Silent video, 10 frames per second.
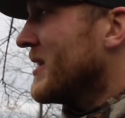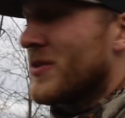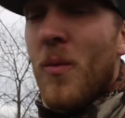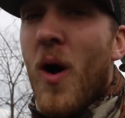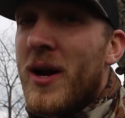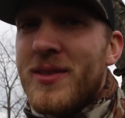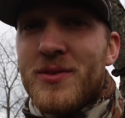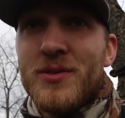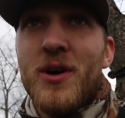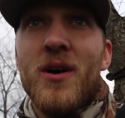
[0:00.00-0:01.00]
So walking
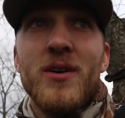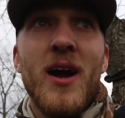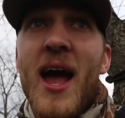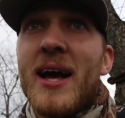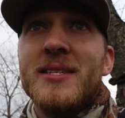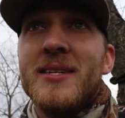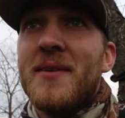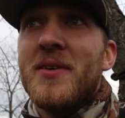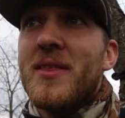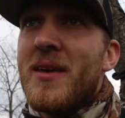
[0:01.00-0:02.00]
through tall grass and
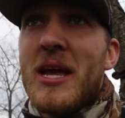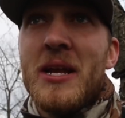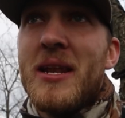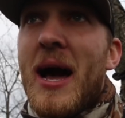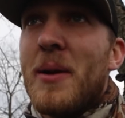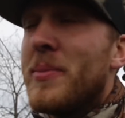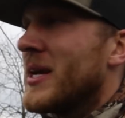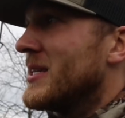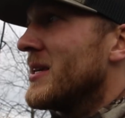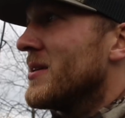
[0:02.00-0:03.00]
everything, not a
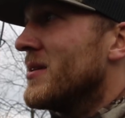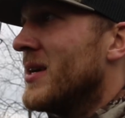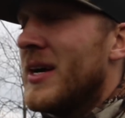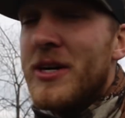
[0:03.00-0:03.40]
big deal.